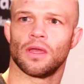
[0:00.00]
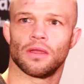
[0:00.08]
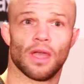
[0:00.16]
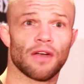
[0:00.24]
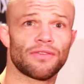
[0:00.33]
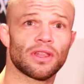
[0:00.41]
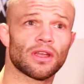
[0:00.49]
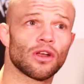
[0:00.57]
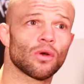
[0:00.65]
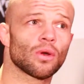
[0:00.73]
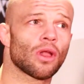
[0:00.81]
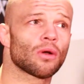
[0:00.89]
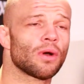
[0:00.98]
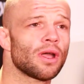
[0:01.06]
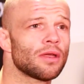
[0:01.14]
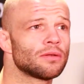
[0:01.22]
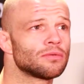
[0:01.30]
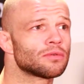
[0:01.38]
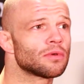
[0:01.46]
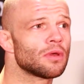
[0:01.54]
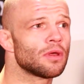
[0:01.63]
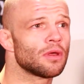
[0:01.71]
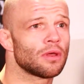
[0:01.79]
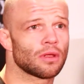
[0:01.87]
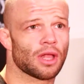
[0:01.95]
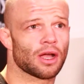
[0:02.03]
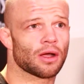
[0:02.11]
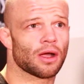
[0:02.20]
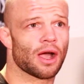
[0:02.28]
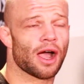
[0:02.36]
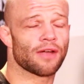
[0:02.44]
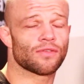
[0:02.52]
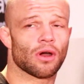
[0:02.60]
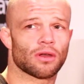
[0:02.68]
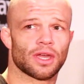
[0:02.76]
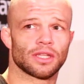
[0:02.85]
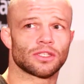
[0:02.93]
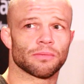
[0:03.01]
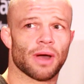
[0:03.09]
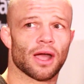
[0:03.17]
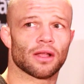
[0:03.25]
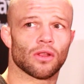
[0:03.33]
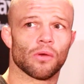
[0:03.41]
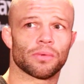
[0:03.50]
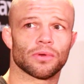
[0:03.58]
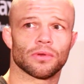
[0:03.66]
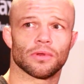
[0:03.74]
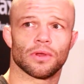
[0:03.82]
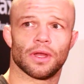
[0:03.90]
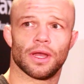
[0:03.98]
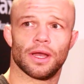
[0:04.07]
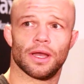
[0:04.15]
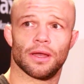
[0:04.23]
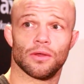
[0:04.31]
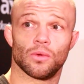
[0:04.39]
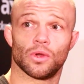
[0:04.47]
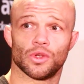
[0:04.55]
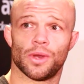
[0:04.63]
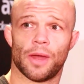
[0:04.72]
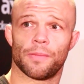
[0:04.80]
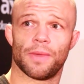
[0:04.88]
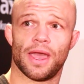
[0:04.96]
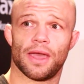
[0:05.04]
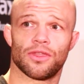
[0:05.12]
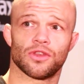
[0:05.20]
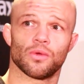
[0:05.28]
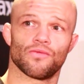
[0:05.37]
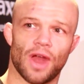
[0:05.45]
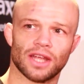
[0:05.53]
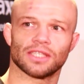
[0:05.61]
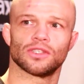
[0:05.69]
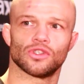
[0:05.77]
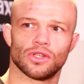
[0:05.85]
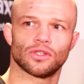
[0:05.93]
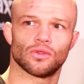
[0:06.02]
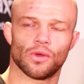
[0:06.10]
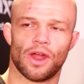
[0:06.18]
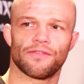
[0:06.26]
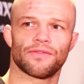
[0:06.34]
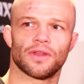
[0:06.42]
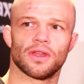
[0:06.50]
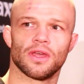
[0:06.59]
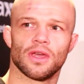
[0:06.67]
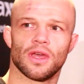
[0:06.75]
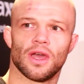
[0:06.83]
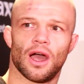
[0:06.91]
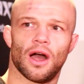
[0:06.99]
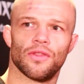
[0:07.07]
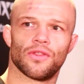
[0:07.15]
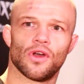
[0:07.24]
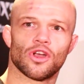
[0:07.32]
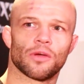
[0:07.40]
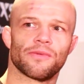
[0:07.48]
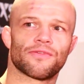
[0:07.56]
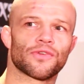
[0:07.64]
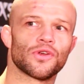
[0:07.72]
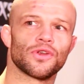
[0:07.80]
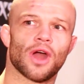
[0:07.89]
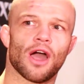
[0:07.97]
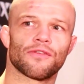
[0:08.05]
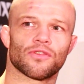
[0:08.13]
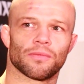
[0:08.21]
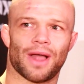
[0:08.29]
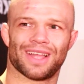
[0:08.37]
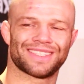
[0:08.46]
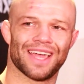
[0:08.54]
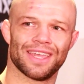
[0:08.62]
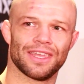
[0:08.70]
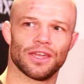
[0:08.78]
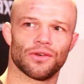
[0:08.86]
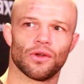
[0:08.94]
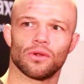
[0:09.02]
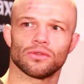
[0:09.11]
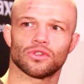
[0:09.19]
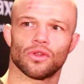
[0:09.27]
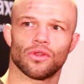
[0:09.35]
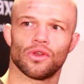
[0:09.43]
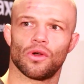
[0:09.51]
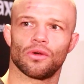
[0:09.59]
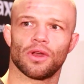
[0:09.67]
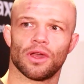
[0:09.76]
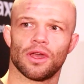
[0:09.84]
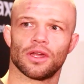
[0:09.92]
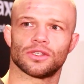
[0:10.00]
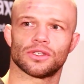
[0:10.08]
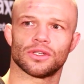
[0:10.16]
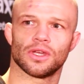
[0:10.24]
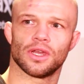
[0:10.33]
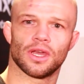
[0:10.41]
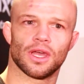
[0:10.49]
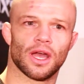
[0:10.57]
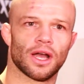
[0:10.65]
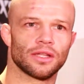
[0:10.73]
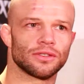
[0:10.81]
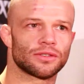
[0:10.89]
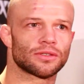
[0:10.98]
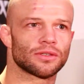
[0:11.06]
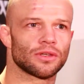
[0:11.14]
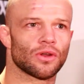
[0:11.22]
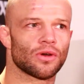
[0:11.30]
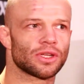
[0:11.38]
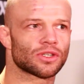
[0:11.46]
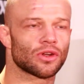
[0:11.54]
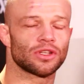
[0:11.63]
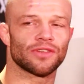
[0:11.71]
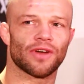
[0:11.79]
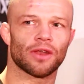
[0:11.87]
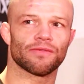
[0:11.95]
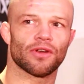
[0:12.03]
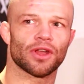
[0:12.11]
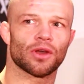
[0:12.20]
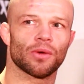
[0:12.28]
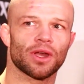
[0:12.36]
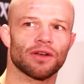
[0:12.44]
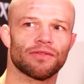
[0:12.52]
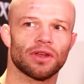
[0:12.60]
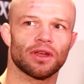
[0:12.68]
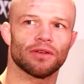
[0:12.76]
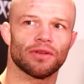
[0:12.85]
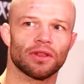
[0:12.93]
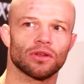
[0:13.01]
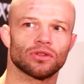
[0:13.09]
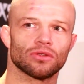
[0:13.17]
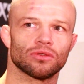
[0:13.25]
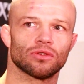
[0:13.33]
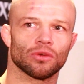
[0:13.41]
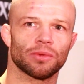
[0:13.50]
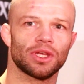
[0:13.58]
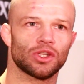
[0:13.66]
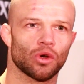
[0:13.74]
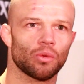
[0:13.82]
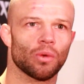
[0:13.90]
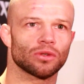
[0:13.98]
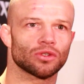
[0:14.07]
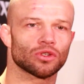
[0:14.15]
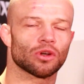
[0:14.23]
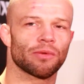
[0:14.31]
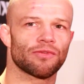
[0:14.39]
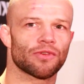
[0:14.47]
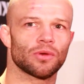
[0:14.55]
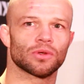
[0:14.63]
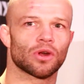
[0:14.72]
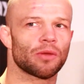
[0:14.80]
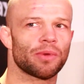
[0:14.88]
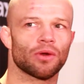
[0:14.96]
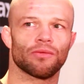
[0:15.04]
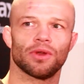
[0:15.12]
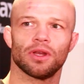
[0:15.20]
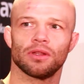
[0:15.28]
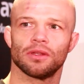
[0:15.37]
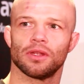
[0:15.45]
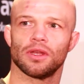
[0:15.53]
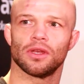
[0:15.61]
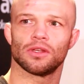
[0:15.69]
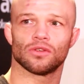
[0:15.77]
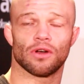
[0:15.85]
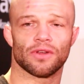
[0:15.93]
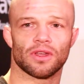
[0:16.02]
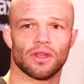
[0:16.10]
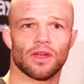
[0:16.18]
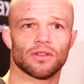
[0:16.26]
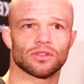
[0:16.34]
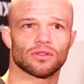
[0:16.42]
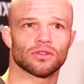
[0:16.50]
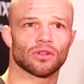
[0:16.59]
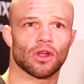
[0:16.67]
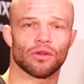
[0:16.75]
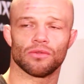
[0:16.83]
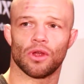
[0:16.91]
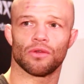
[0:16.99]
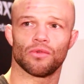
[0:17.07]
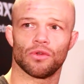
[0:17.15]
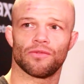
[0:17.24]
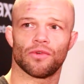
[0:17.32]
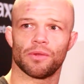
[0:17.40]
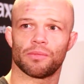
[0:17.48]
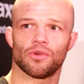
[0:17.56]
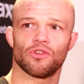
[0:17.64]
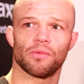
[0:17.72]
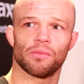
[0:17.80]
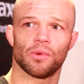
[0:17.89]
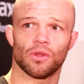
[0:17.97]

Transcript: Yeah, I feel it can go a long way. And like, I've got kids at my club who are doing MMA, they're doing wrestling, jiu-jitsu, doing everything. And they're coming through now from like 10-year-olds, so the young age. And you know, it's going to develop very quick. I think there's some of these young ones that's coming through are going to be unreal. So I think yeah, there's a lot of room for improvement.